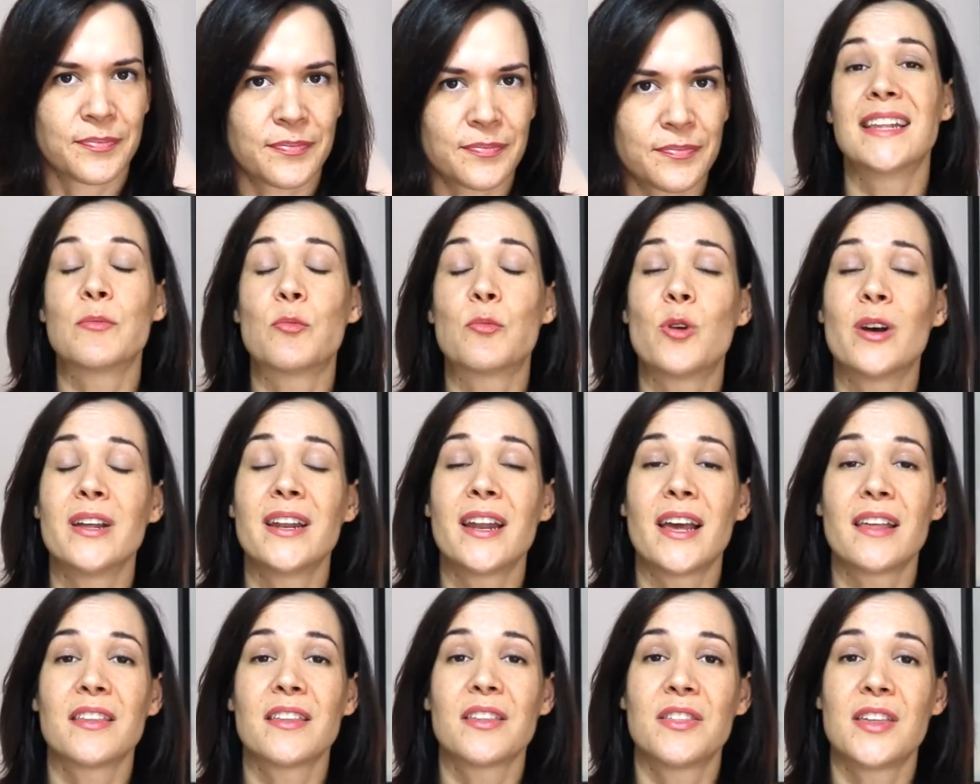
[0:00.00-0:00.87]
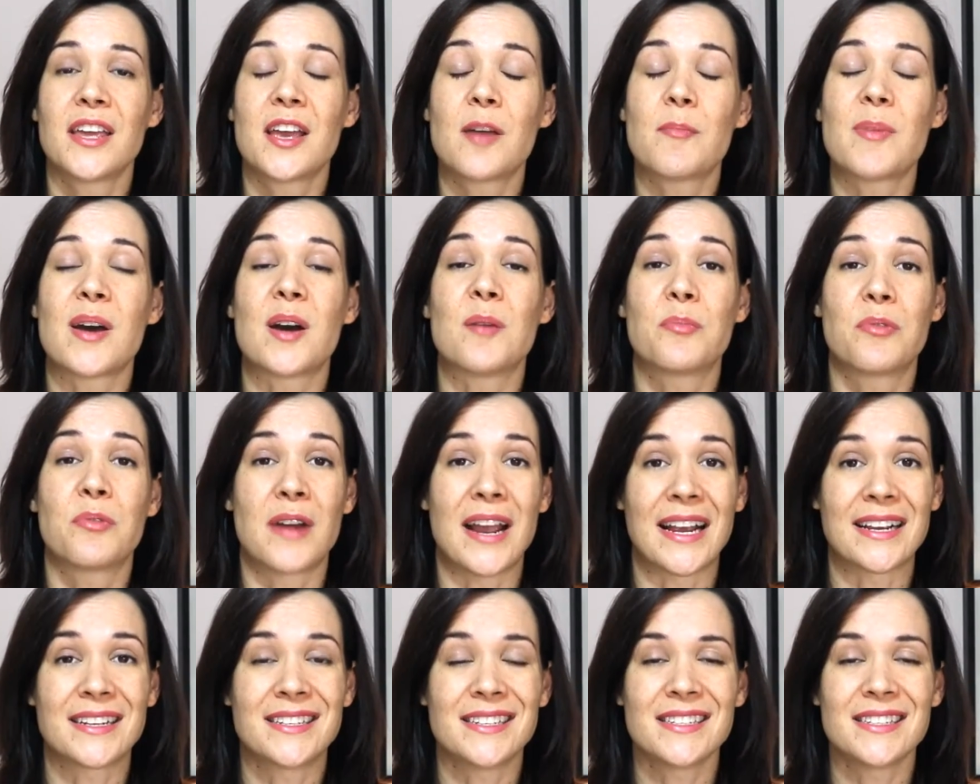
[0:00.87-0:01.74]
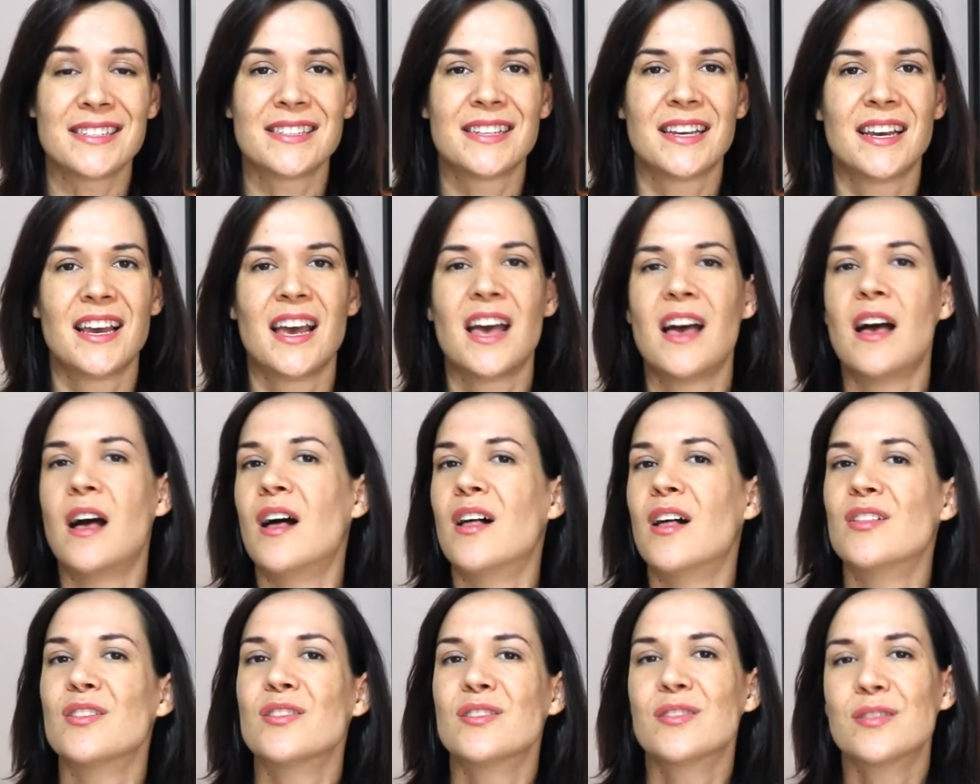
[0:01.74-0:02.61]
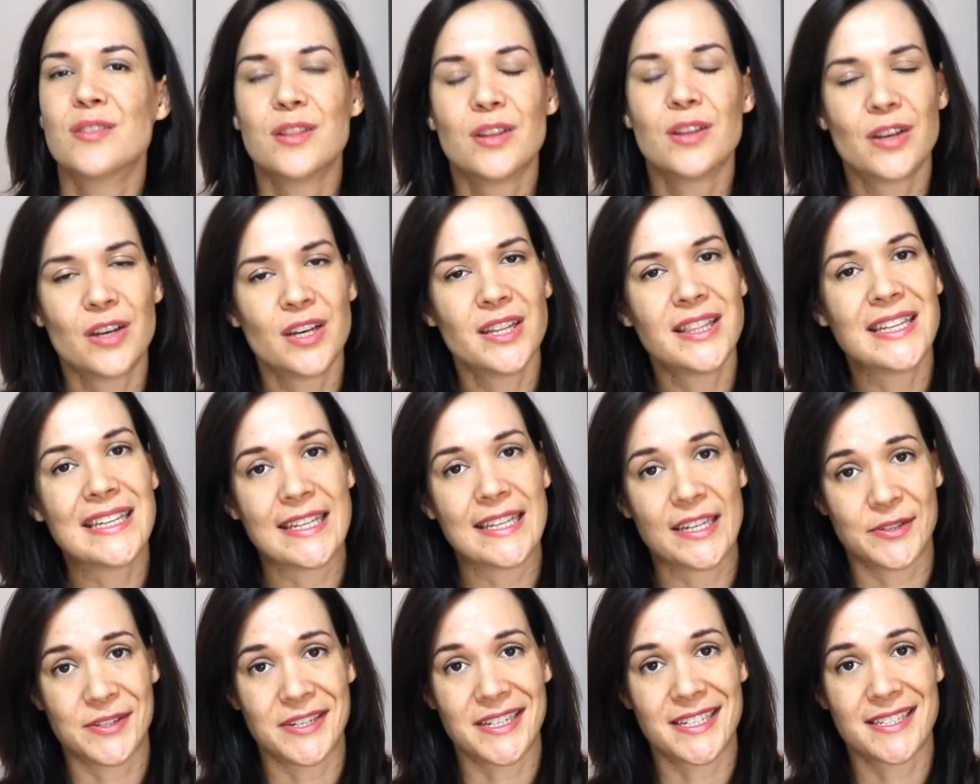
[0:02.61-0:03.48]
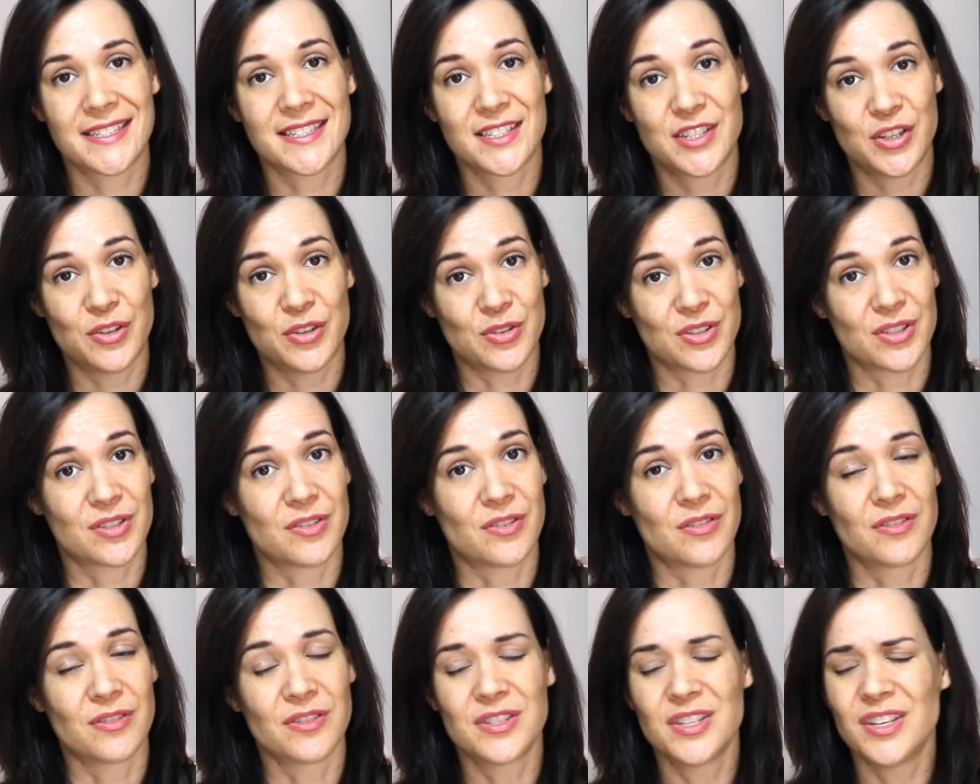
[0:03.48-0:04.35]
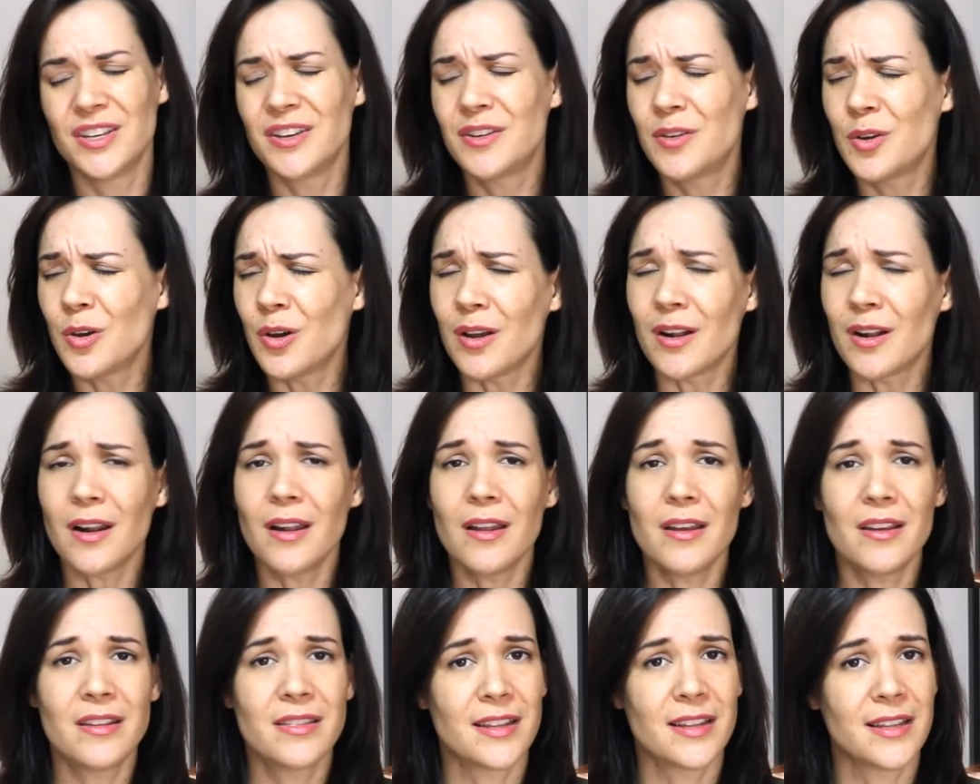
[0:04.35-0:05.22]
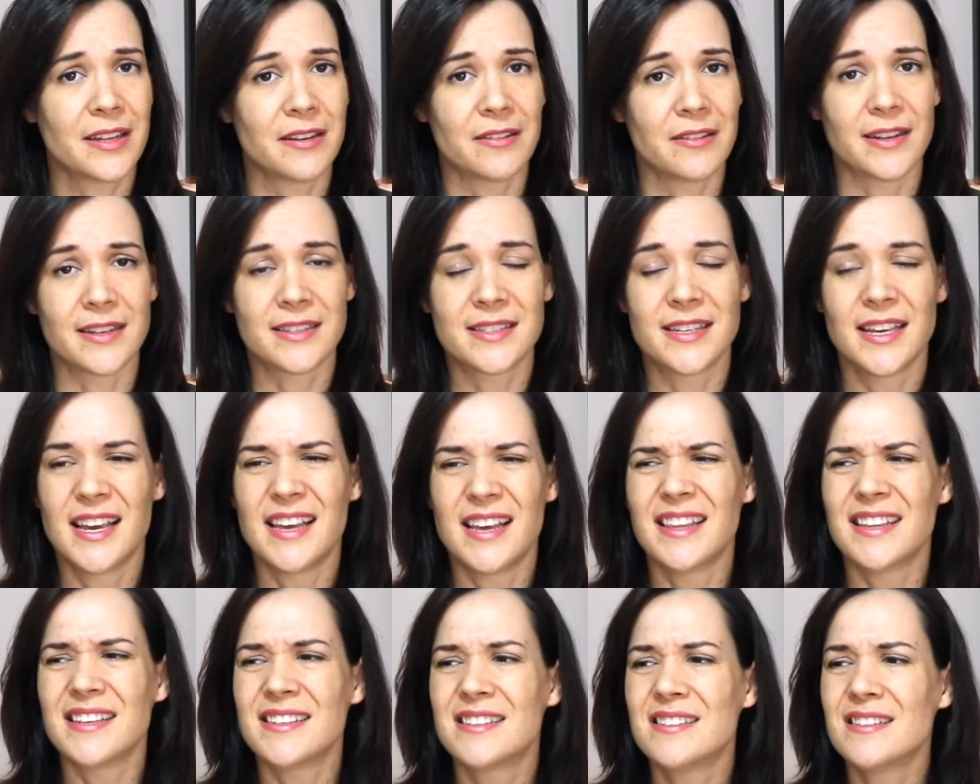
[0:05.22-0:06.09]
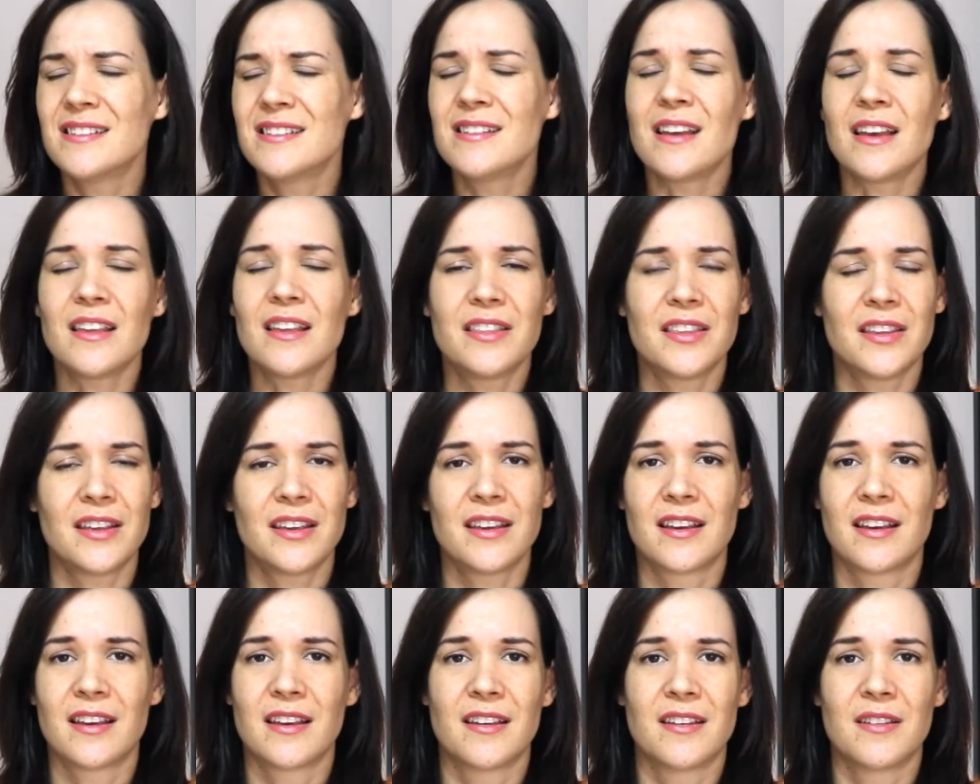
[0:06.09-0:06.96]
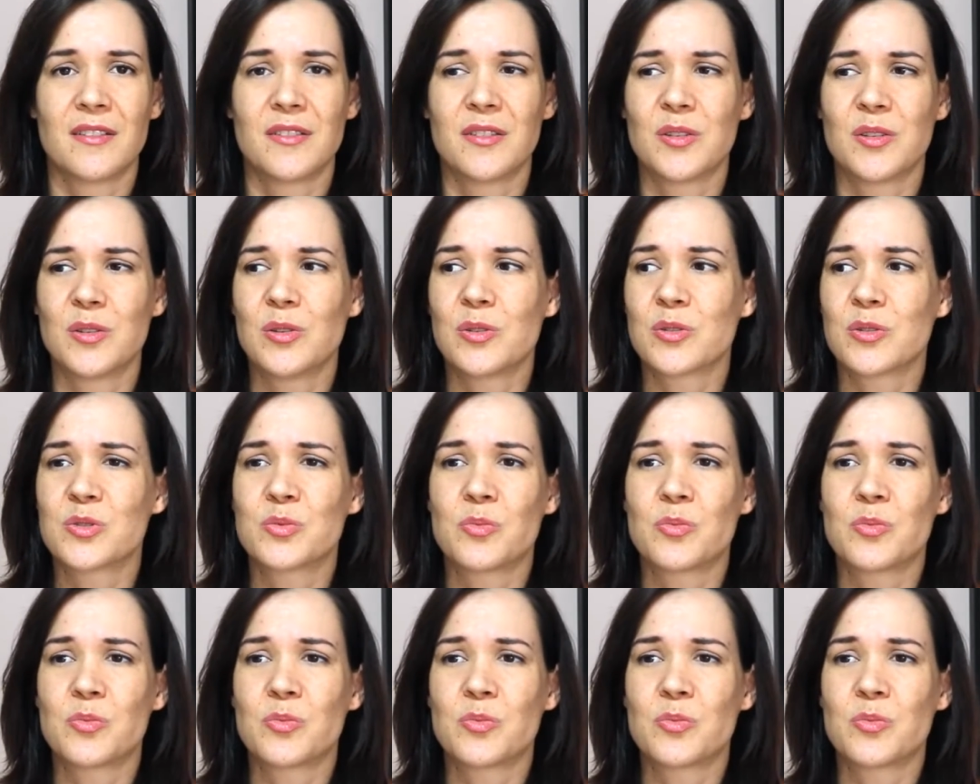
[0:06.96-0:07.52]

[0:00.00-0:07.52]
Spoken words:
And one other thing about practice, learn the lyrics to your songs. You gotta learn the lyrics. There's nothing that looks